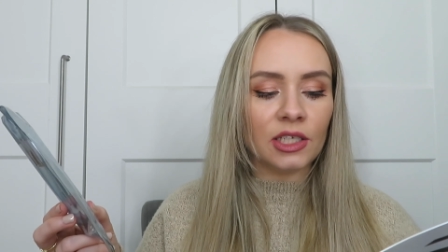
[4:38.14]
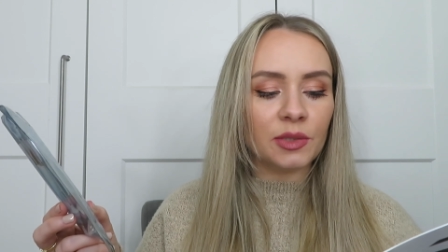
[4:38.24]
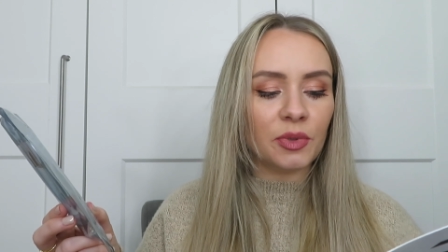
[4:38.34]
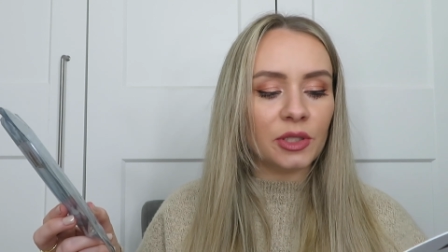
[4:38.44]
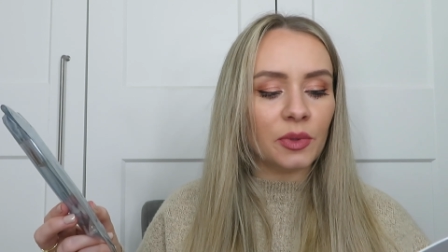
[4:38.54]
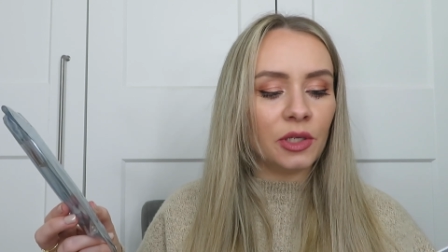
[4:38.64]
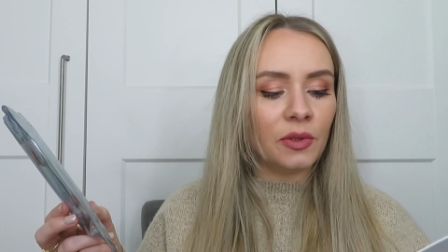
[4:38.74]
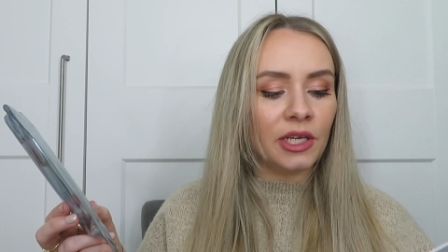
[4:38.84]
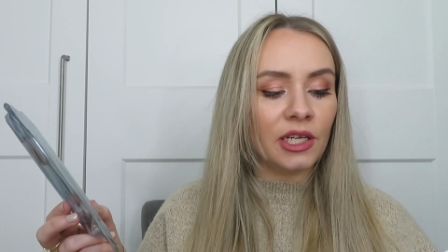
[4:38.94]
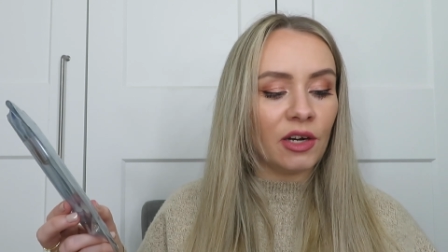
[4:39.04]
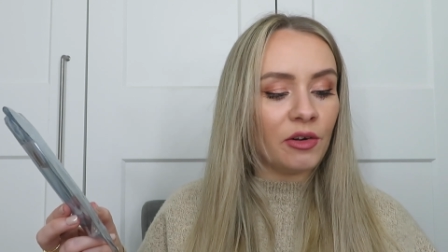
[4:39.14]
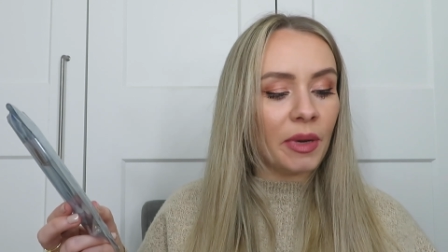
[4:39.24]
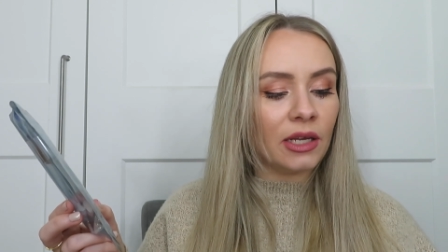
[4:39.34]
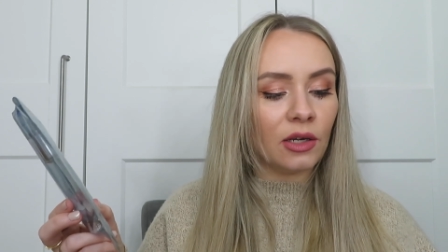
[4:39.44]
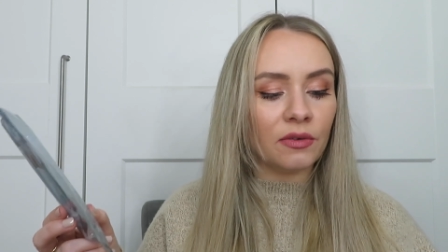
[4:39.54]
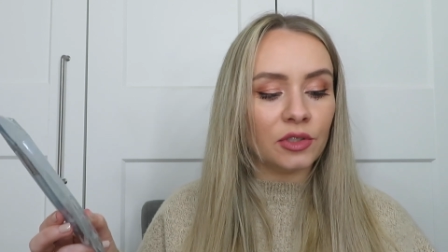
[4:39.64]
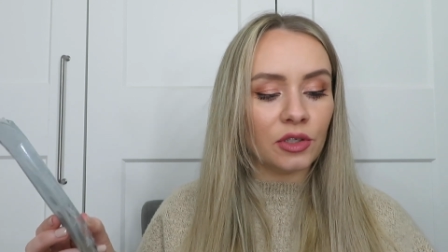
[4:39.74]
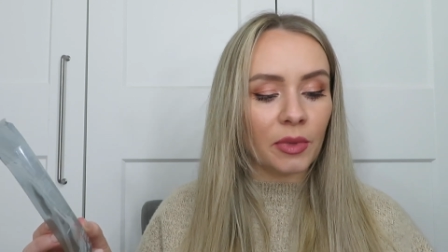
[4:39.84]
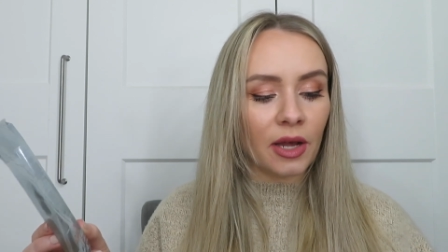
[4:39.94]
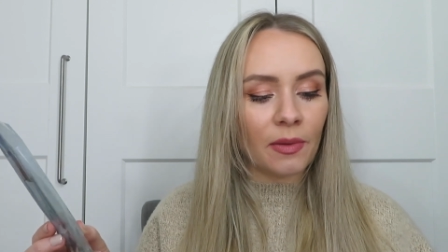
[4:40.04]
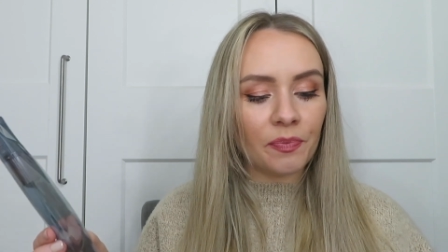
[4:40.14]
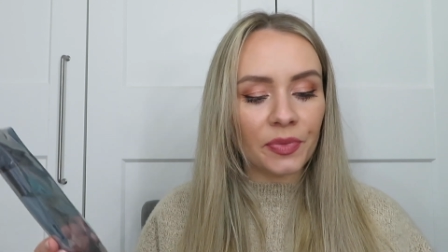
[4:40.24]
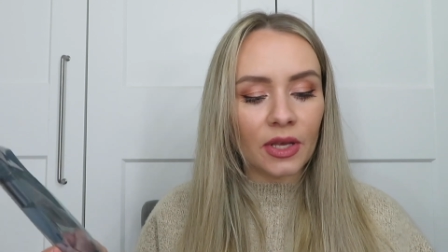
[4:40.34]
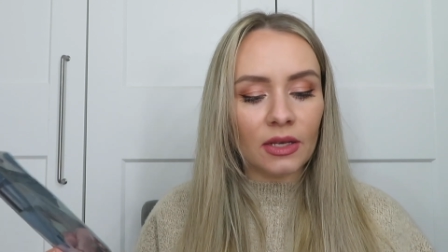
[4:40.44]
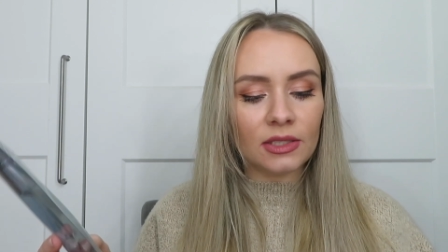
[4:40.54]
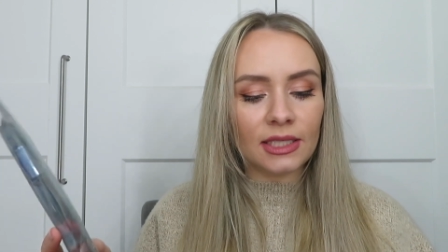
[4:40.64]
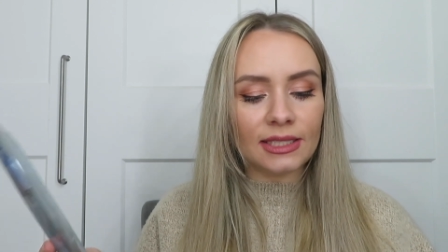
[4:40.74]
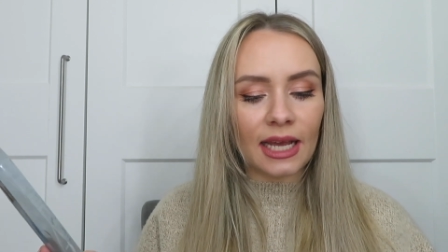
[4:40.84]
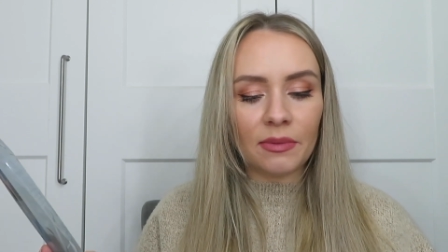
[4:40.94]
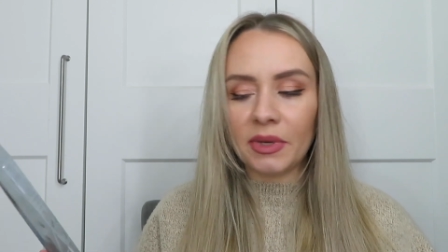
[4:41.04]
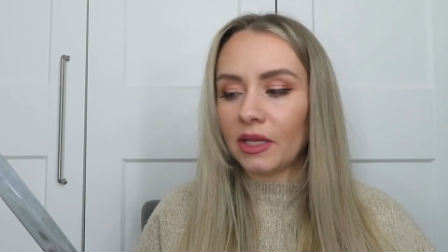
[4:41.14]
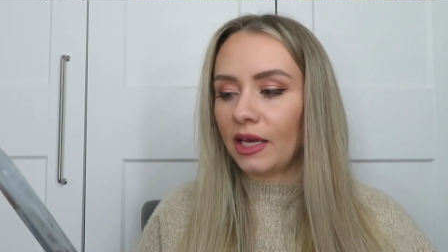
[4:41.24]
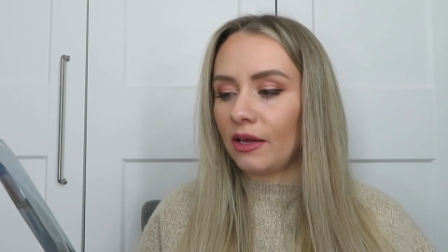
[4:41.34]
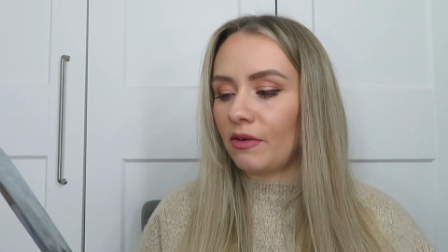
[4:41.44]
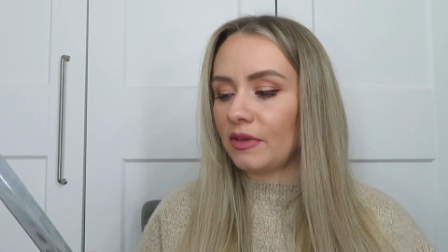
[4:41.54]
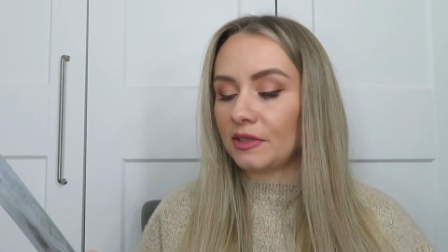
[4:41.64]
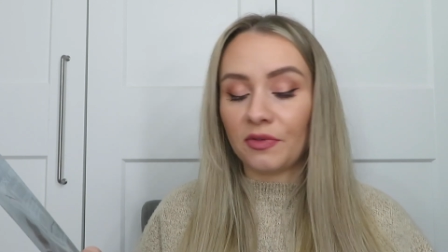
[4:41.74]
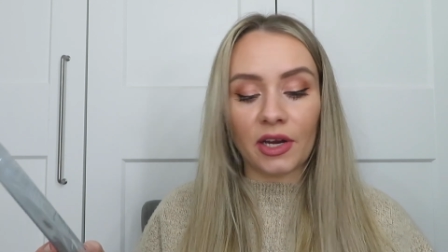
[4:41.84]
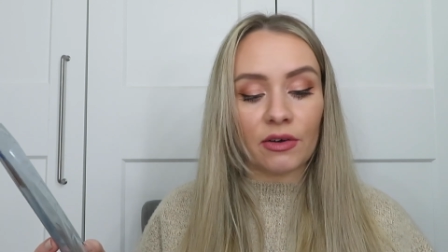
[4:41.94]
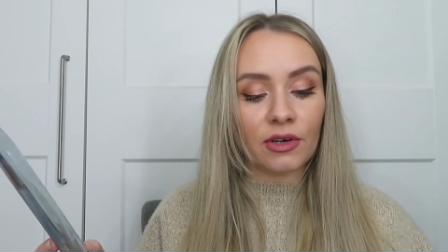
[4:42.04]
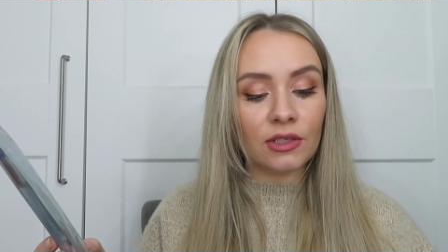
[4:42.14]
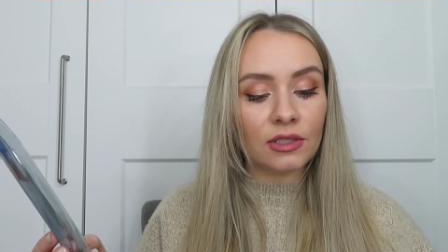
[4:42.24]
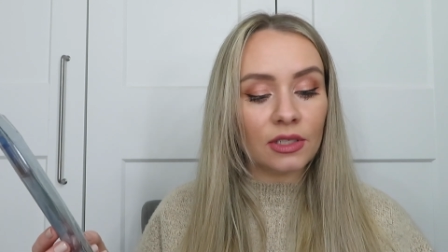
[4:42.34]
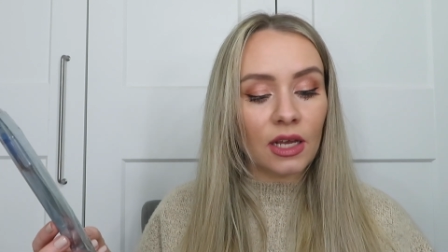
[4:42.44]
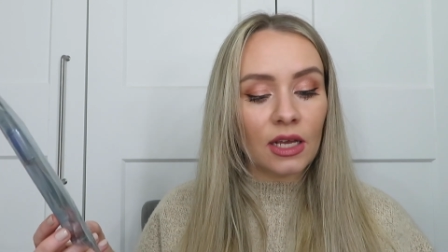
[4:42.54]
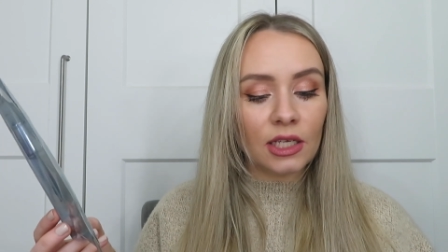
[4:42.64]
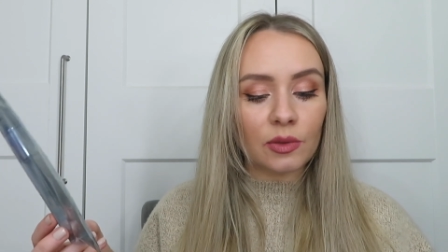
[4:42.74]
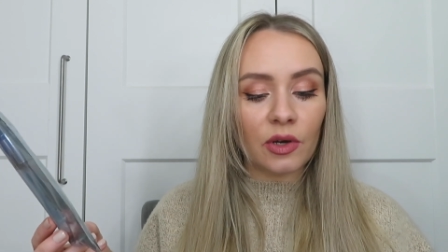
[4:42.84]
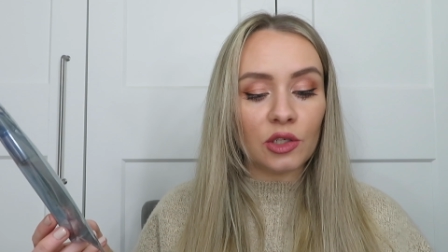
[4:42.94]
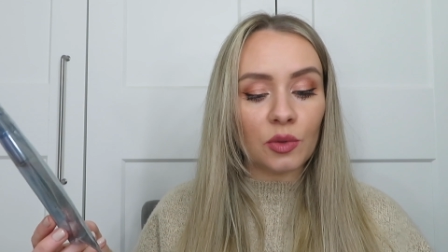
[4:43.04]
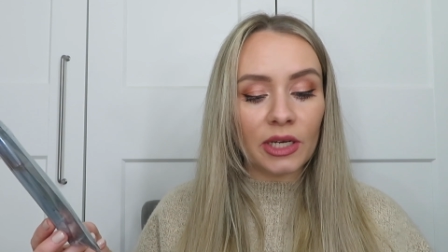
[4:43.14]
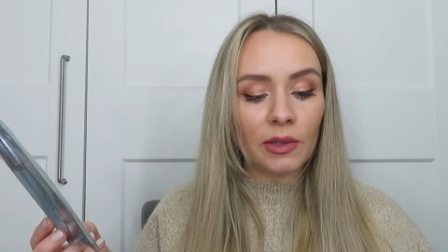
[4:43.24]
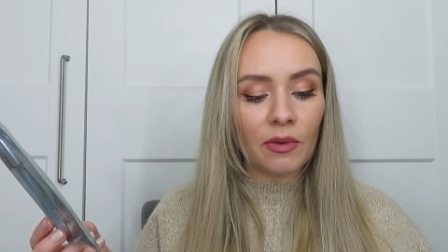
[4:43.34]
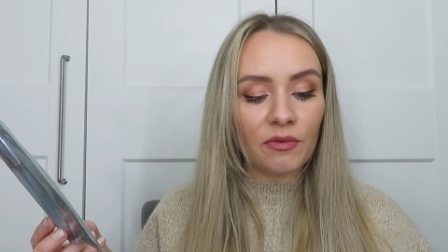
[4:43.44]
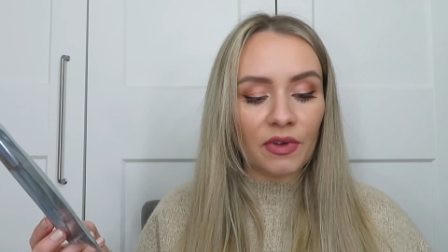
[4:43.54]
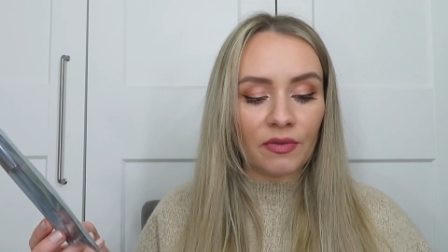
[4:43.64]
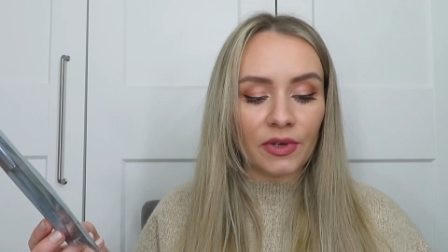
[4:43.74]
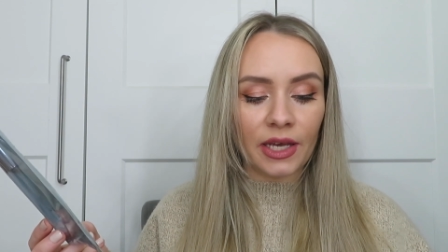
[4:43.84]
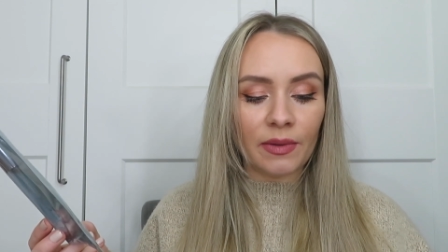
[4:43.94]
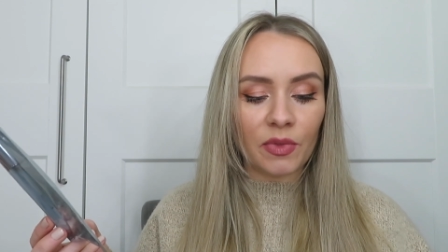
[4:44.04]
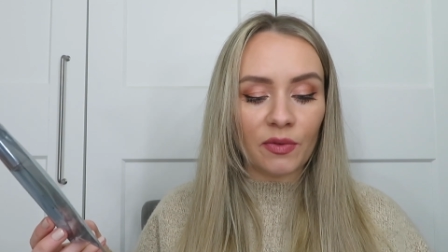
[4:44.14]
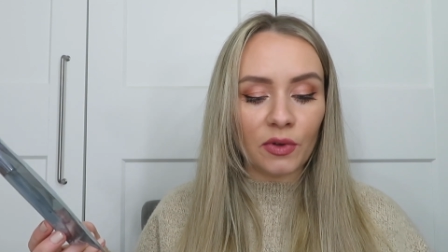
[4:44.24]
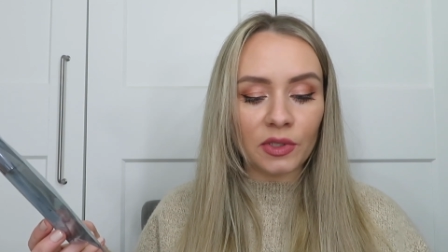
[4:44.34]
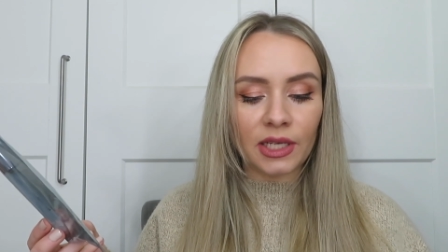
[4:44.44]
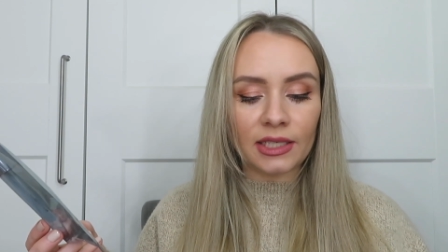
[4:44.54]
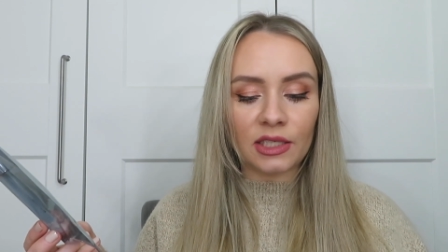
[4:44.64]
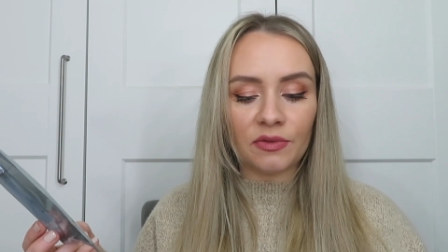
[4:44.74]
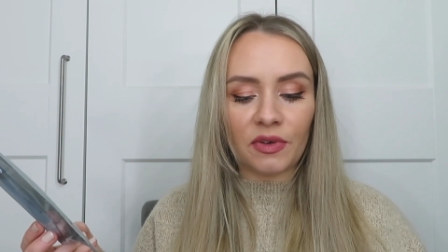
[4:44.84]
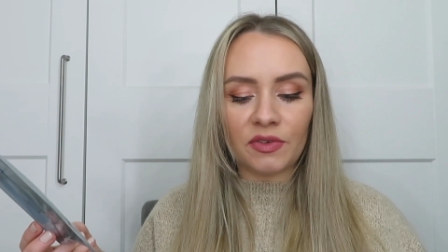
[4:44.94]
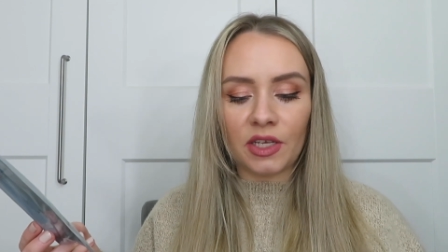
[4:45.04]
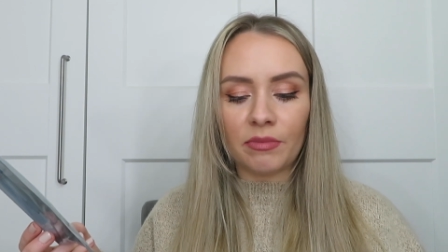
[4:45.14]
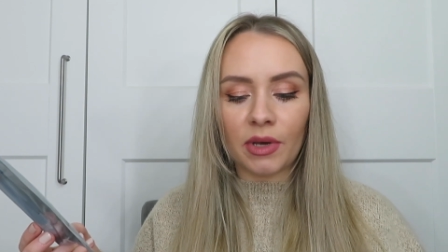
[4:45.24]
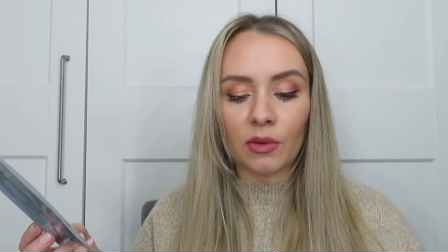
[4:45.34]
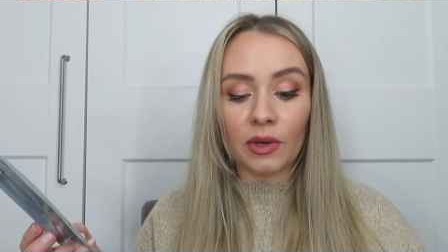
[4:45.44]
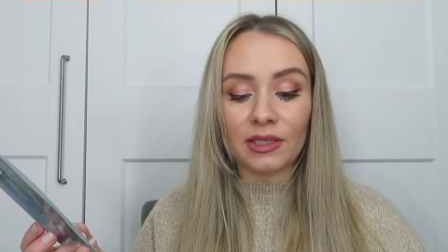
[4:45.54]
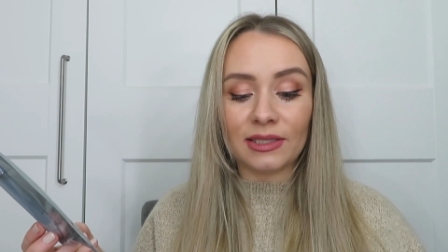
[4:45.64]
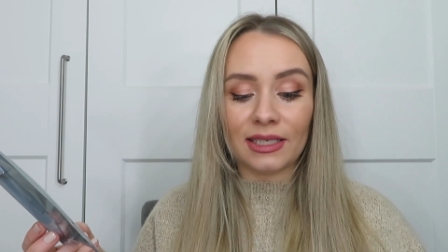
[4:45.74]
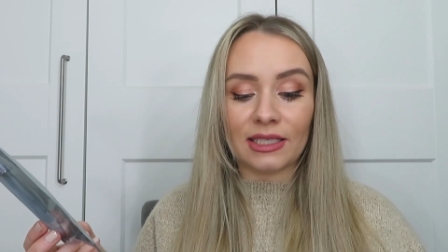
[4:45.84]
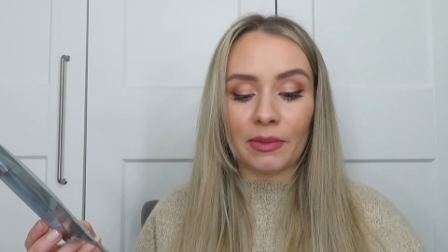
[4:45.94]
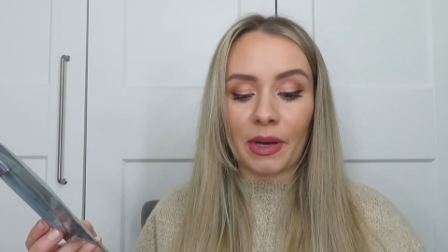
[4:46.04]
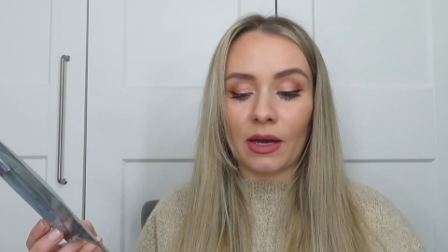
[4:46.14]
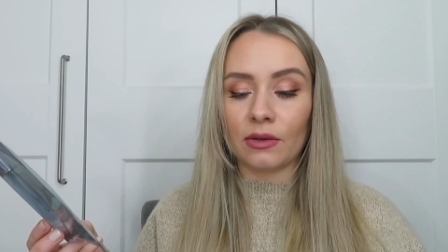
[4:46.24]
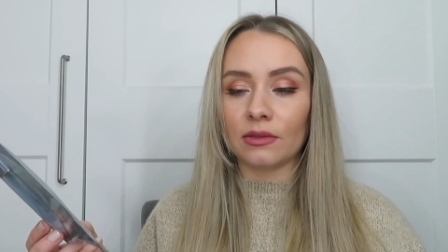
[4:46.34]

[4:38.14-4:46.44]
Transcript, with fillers: Spritz when you need a reminder of summer. So there's 10ml here of this fragrance. It's worth £21.50. The full size is 15ml worth £60.